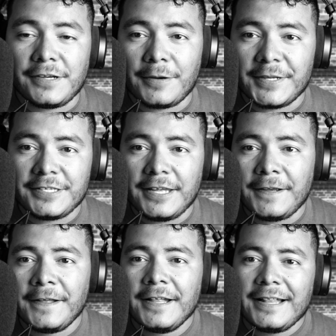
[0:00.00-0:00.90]
talk about
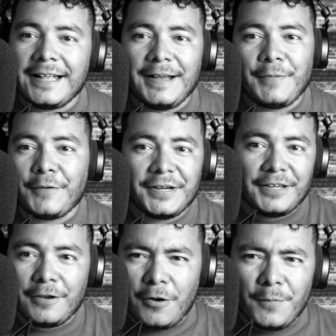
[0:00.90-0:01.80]
today. I'm
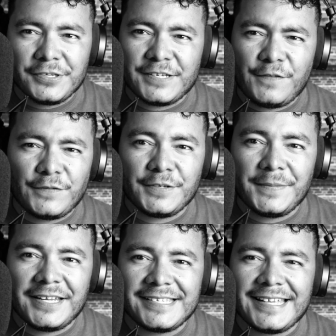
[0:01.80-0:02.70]
already almost at 15
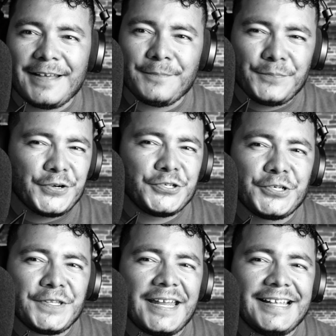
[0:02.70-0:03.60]
minutes, and I'm pretty
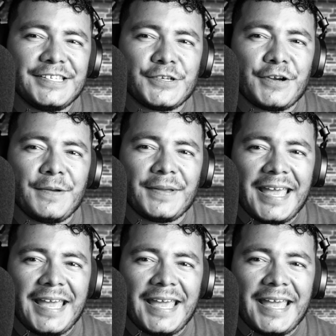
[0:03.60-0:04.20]
sure that Instagram